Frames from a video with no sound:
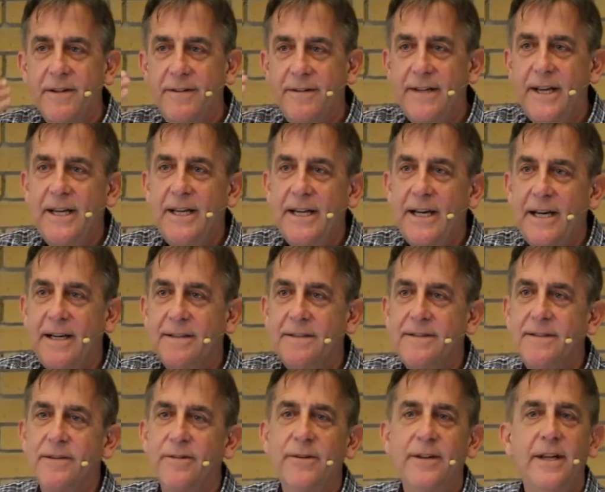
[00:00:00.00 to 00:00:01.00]
to say
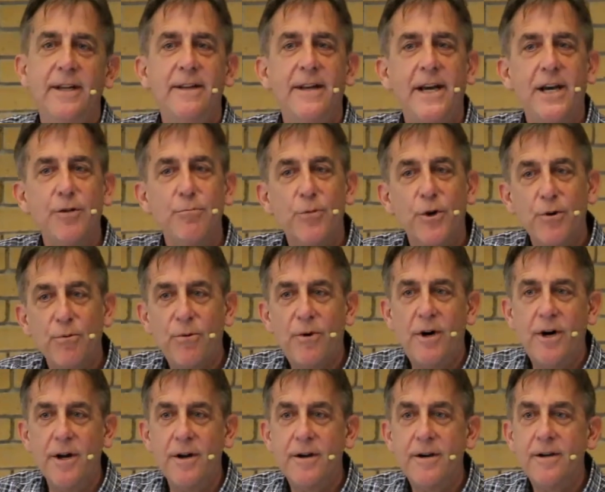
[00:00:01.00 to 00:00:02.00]
yes. We need to add more
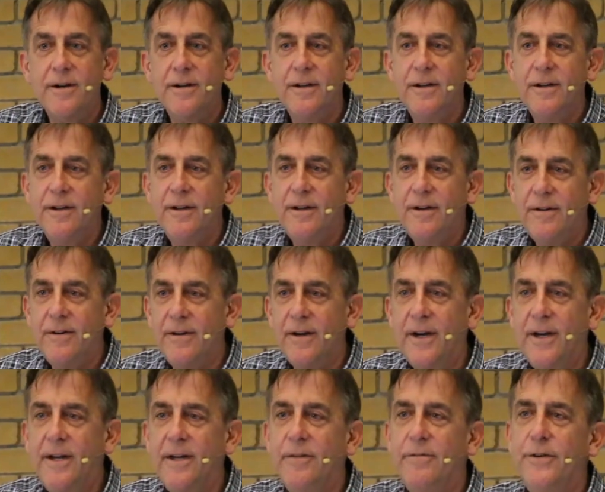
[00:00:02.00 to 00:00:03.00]
water,
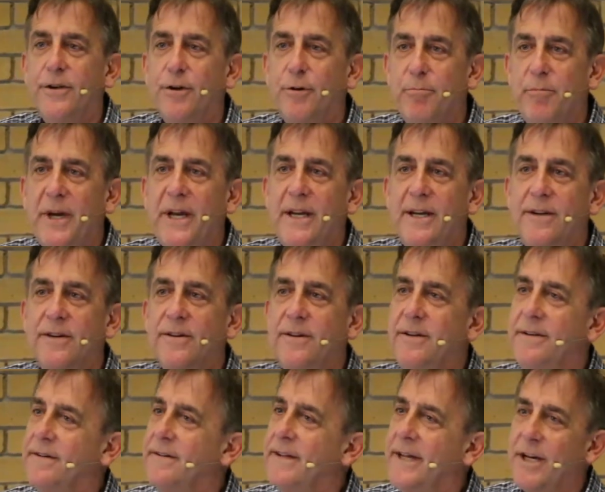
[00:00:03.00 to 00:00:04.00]
right? If you're a baker,
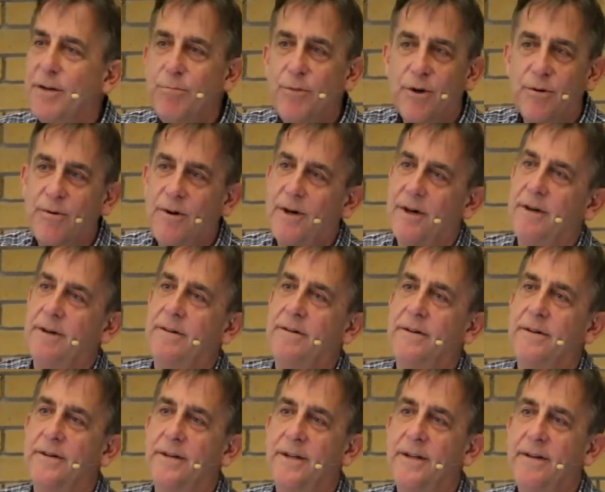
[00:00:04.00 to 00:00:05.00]
you just add more water
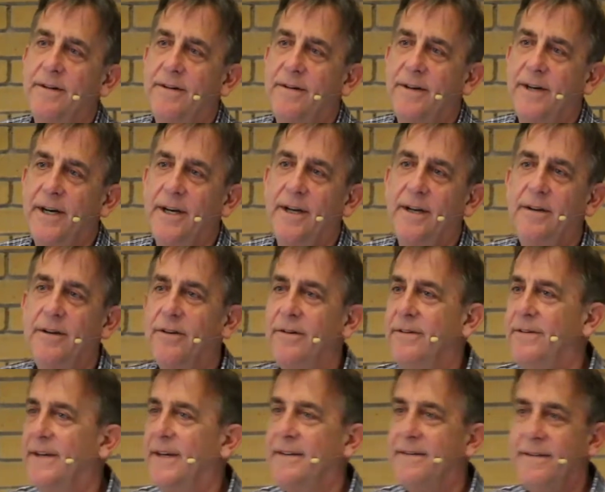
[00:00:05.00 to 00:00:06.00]
to it, right? And you're
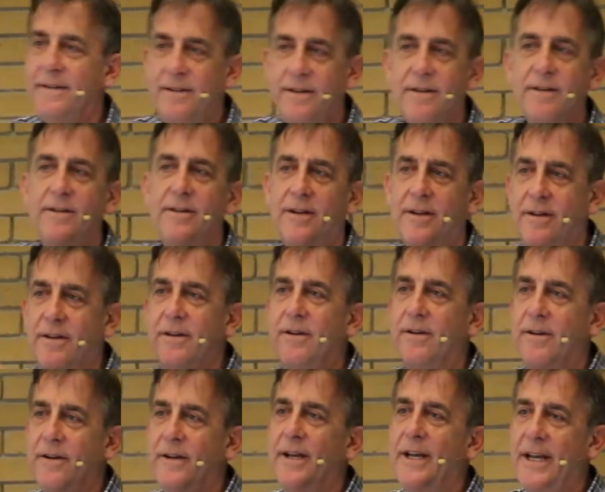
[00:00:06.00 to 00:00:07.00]

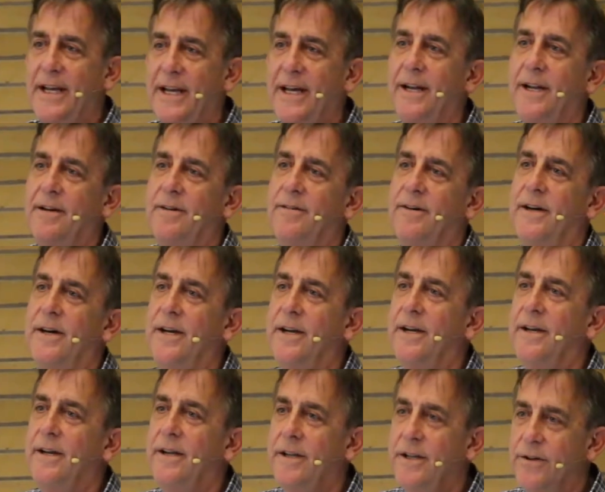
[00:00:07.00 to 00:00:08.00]
going to get it, right?
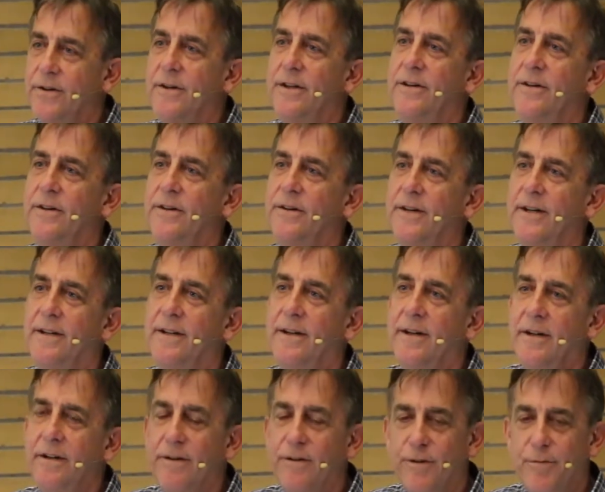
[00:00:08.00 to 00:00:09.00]
You can do
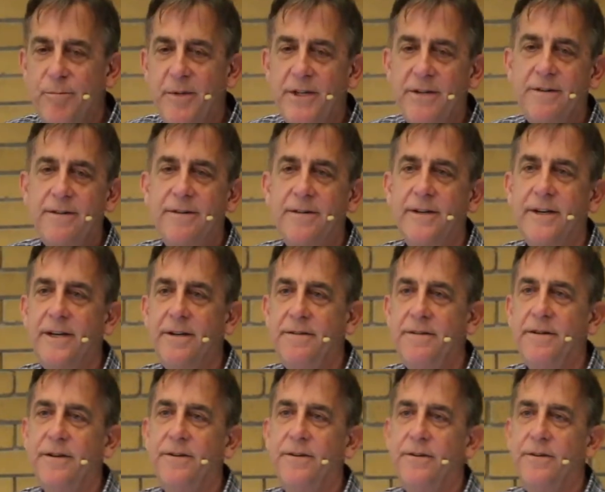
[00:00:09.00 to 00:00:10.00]
it. Those pictures that I
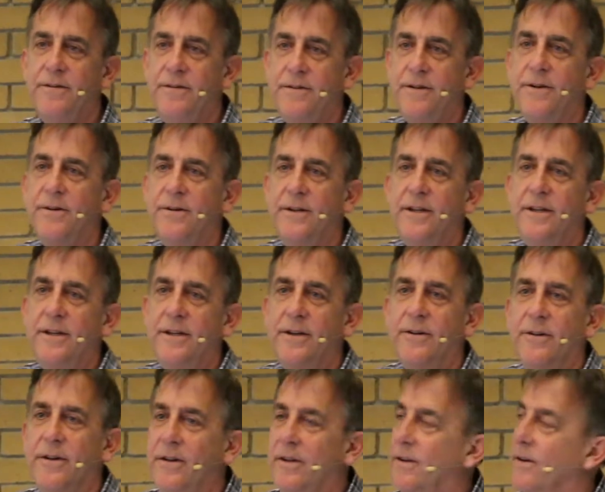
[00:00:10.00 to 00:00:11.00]
showed you showed that
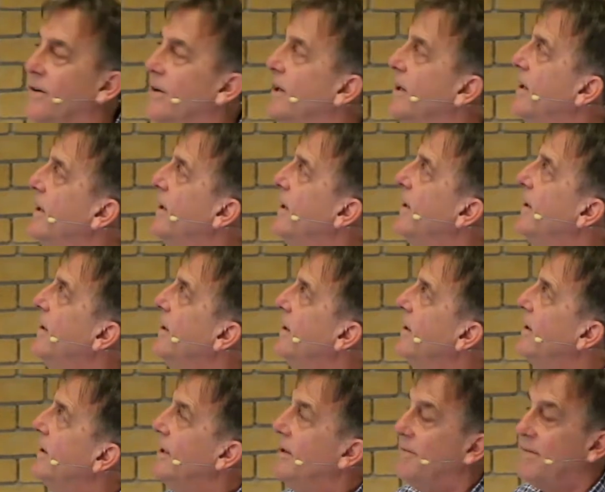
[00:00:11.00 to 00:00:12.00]
you can do it.
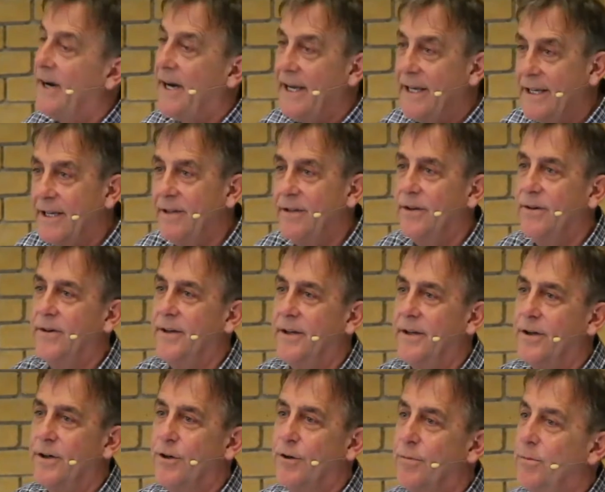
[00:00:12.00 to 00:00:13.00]
If I can do it
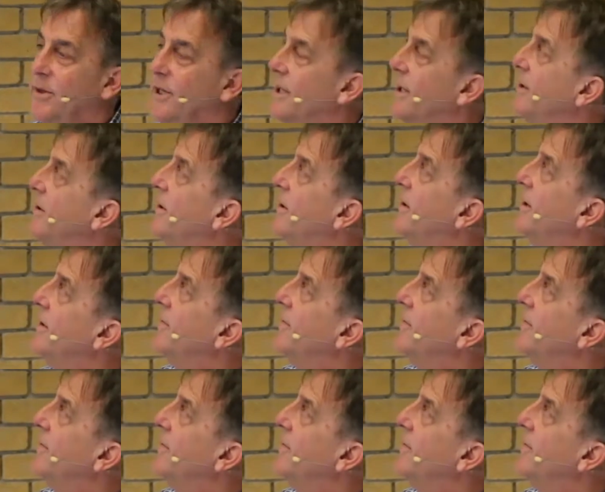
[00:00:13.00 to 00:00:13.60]
at home, we can all,